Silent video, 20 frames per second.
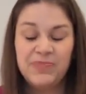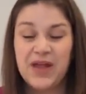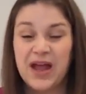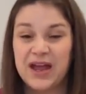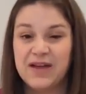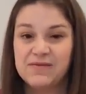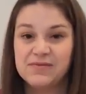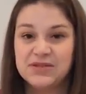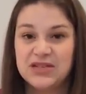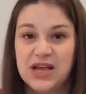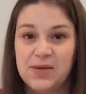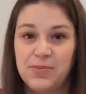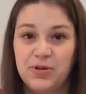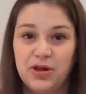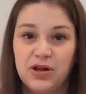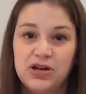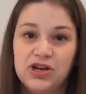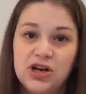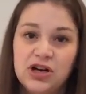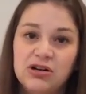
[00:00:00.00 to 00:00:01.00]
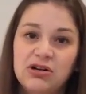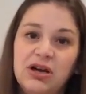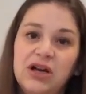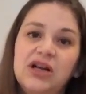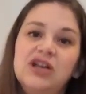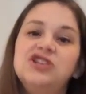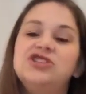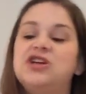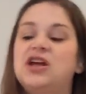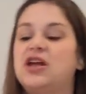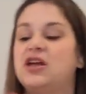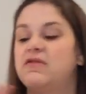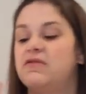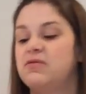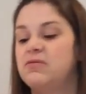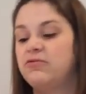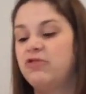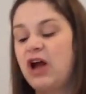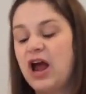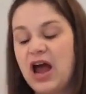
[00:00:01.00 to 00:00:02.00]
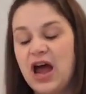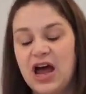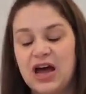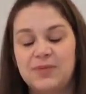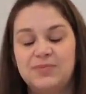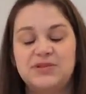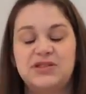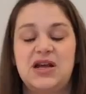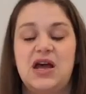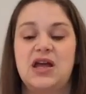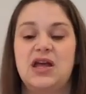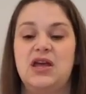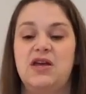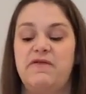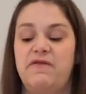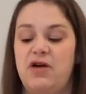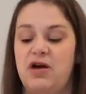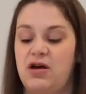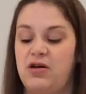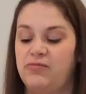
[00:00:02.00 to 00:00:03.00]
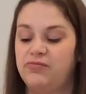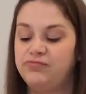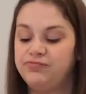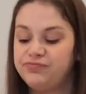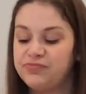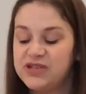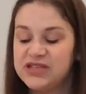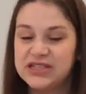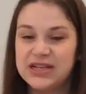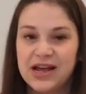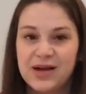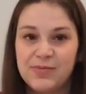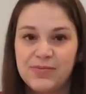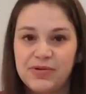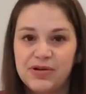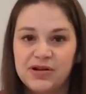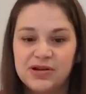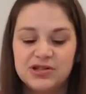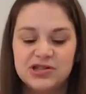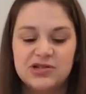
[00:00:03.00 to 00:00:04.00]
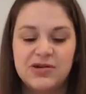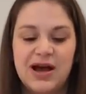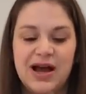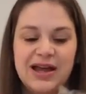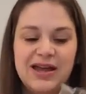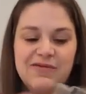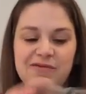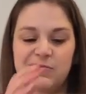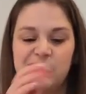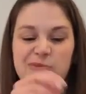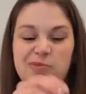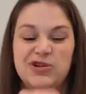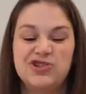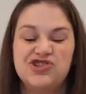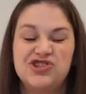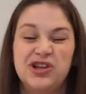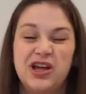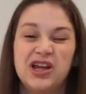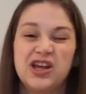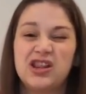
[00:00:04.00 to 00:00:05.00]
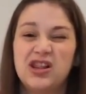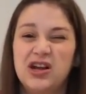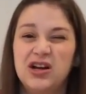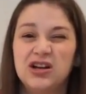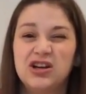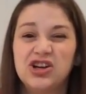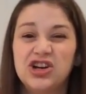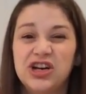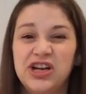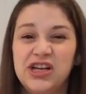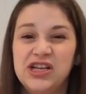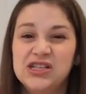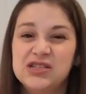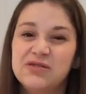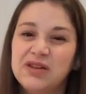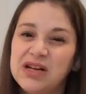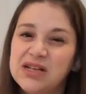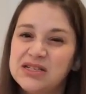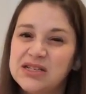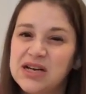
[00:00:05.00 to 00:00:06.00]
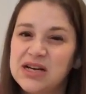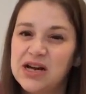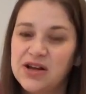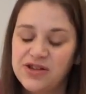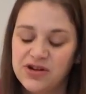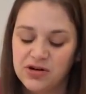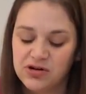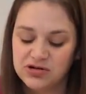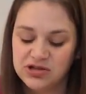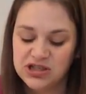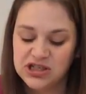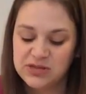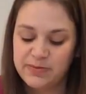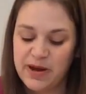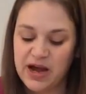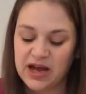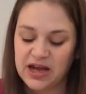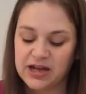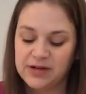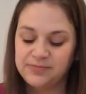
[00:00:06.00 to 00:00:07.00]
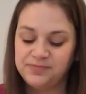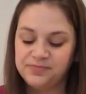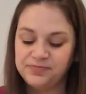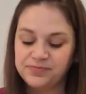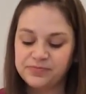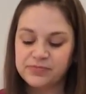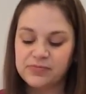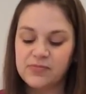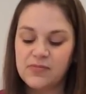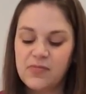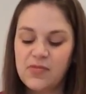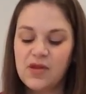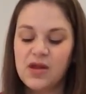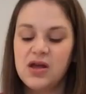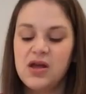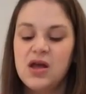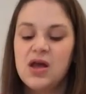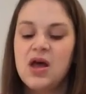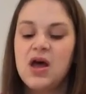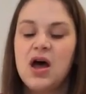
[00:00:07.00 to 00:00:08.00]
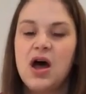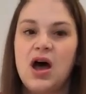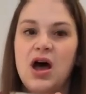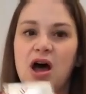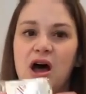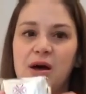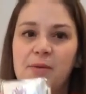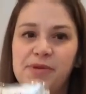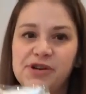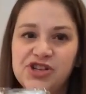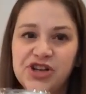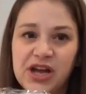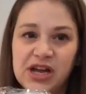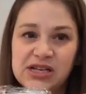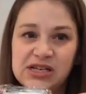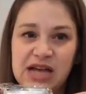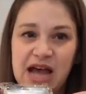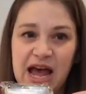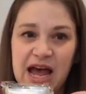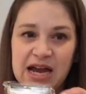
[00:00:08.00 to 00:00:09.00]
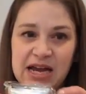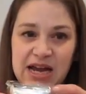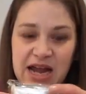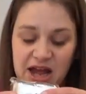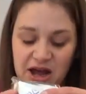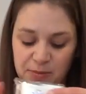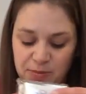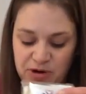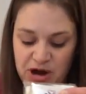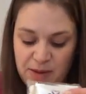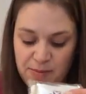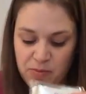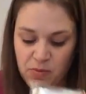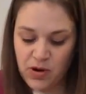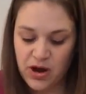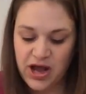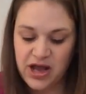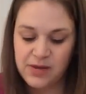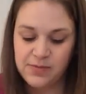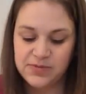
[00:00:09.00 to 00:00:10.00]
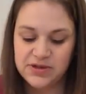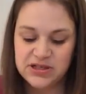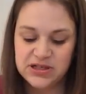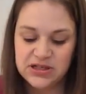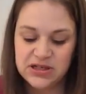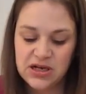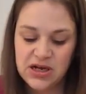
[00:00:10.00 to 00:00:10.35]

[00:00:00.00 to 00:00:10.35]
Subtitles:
I give them a sample of Nourish. I give them wraps. I give them samples. I give them a bunch of like little goodies when I send out their hostess package. But you get 10 nail prep wipes.